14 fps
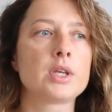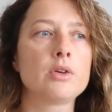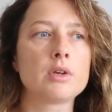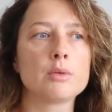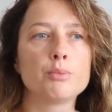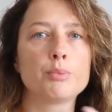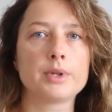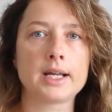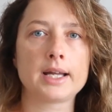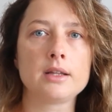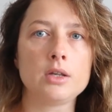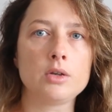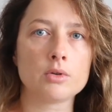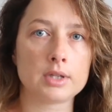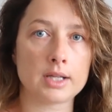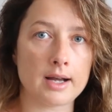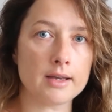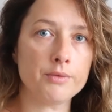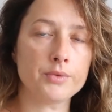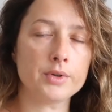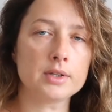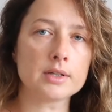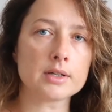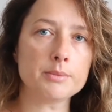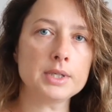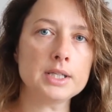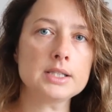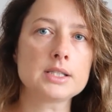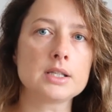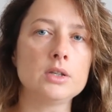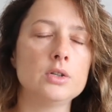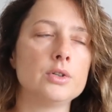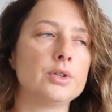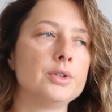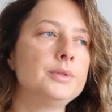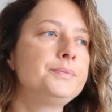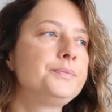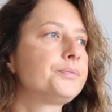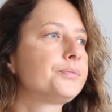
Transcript: you can plan your life a little bit, you know.